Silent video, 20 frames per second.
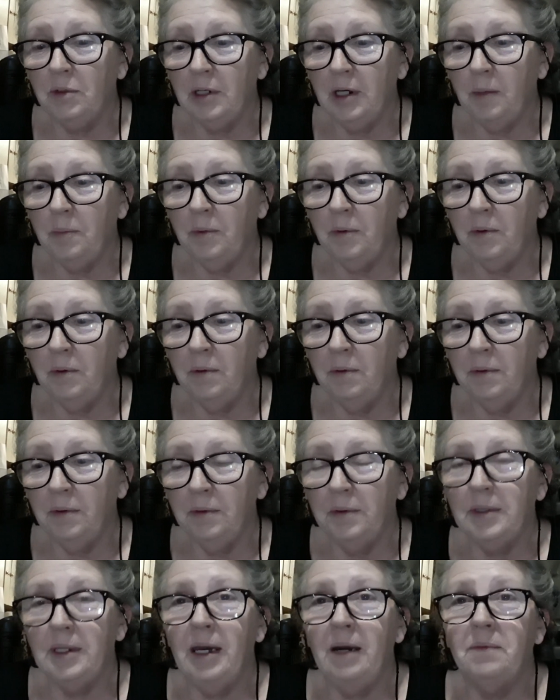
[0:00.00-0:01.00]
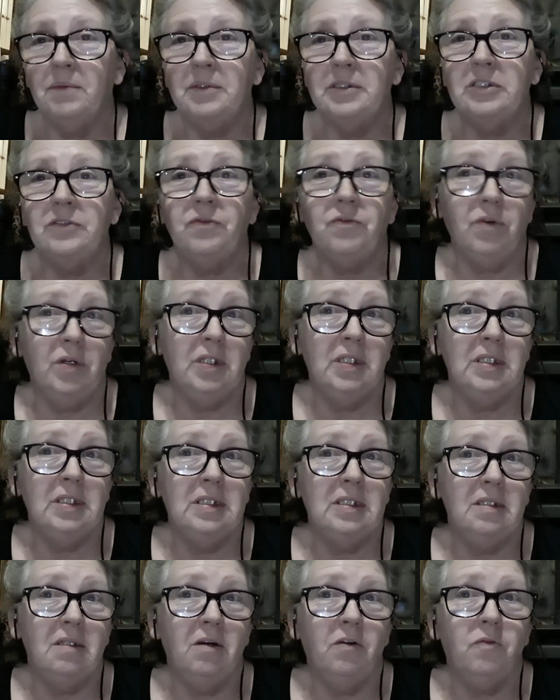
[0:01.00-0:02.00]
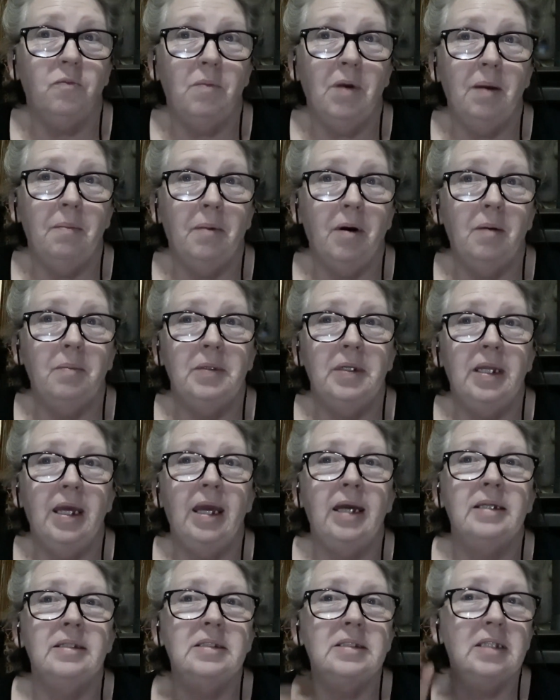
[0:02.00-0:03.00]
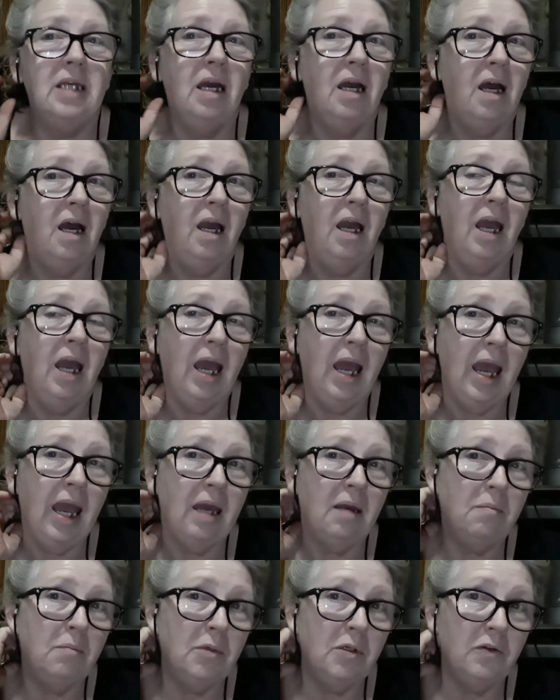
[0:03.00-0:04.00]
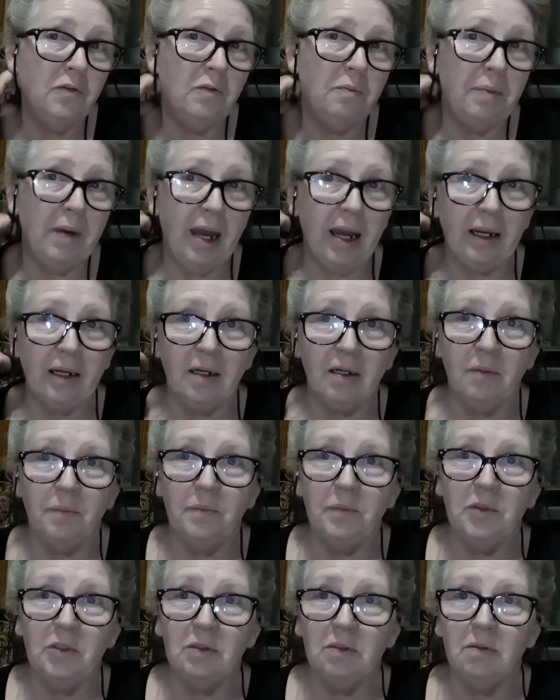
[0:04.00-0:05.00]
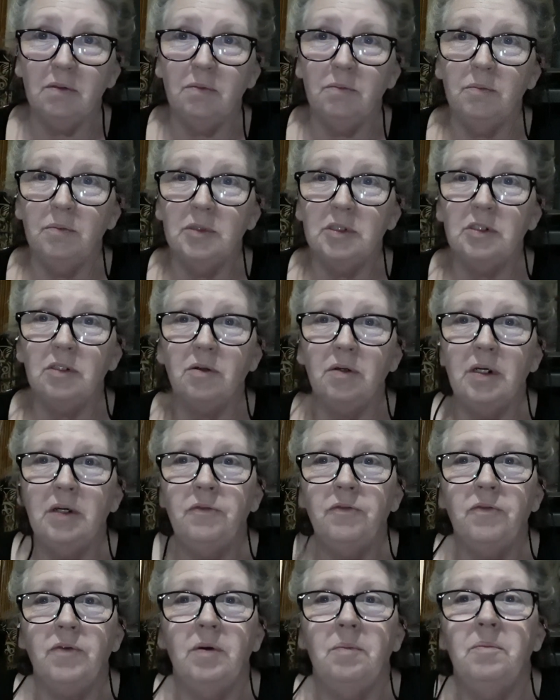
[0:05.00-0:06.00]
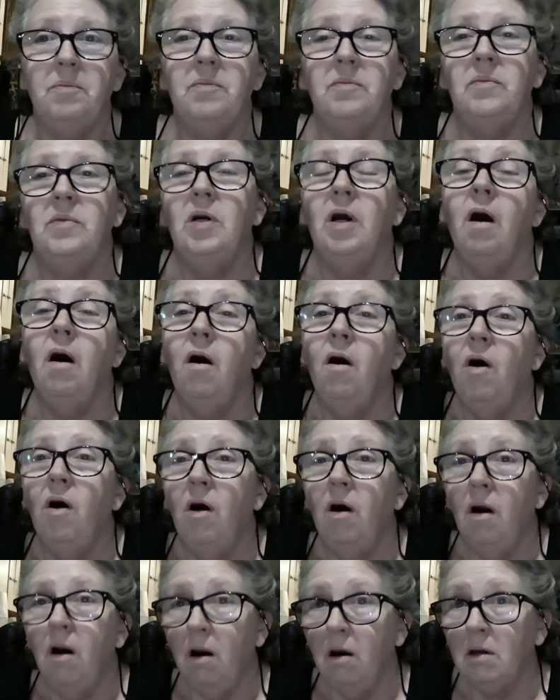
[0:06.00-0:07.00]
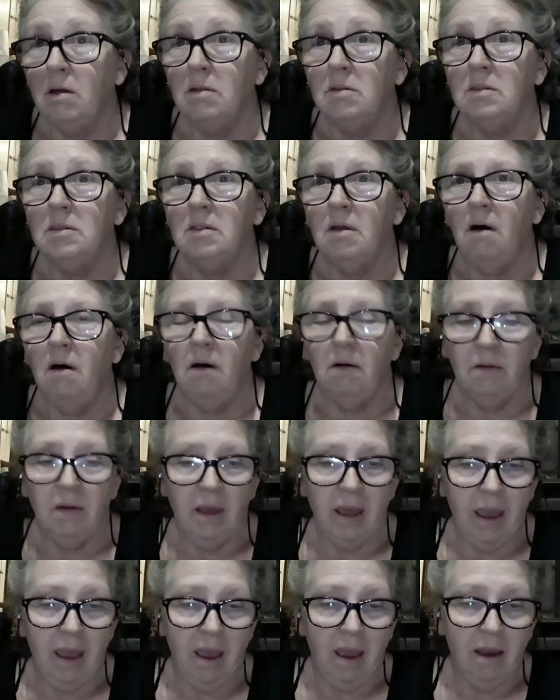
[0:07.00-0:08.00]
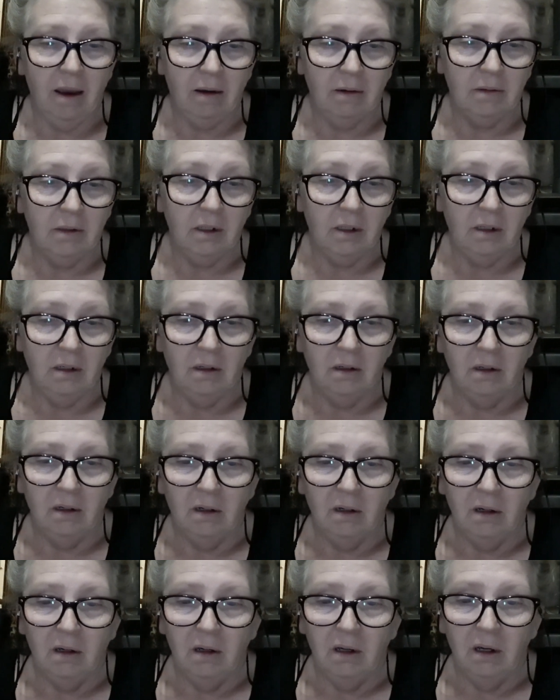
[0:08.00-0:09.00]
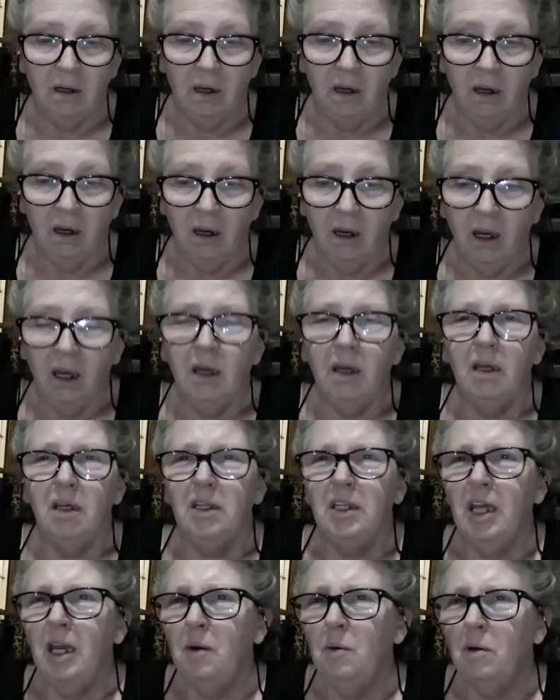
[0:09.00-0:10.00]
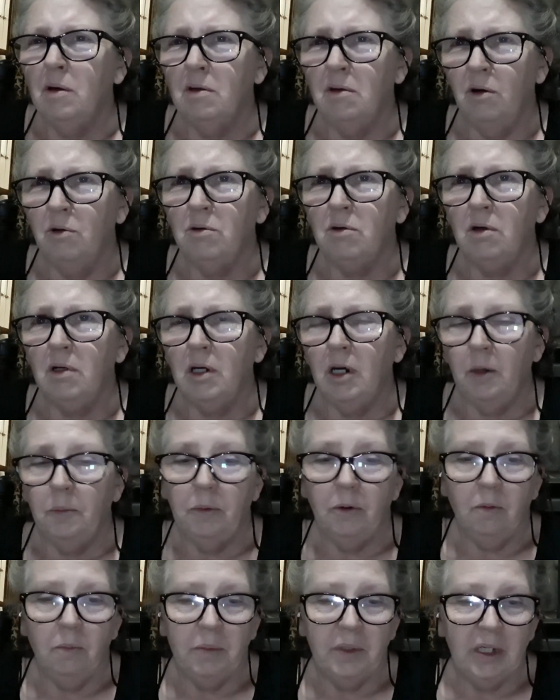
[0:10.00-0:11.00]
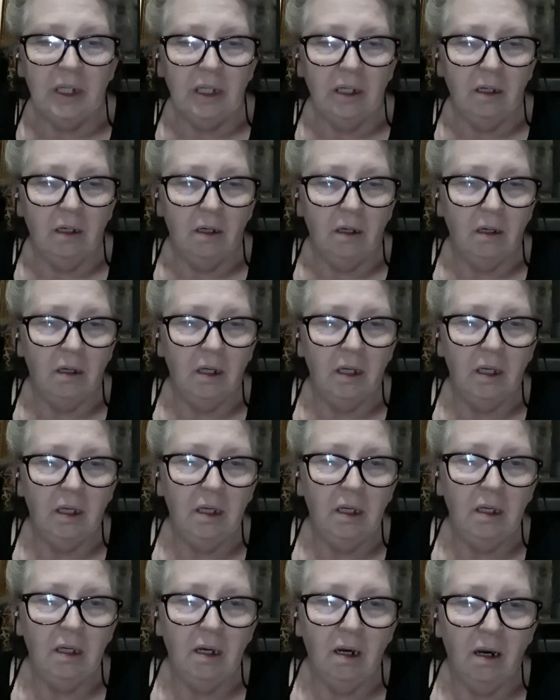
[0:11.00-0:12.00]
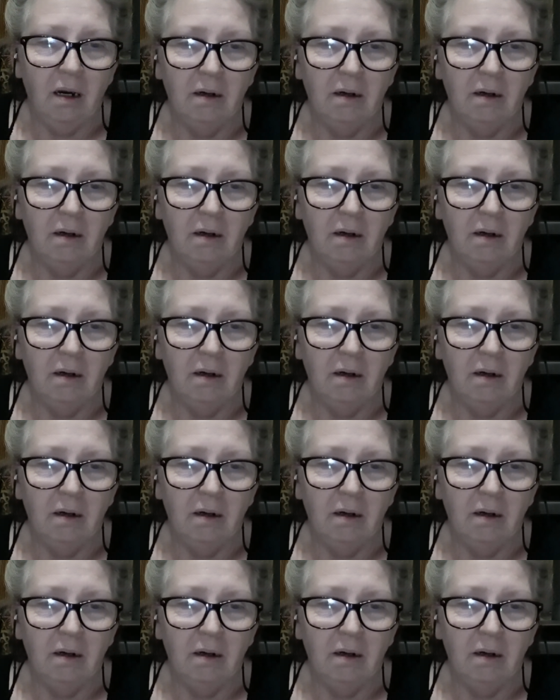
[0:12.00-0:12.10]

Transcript: couple that was friends of my mom and dad's had moved back up to Missouri from Arkansas, and they were an older couple, but he,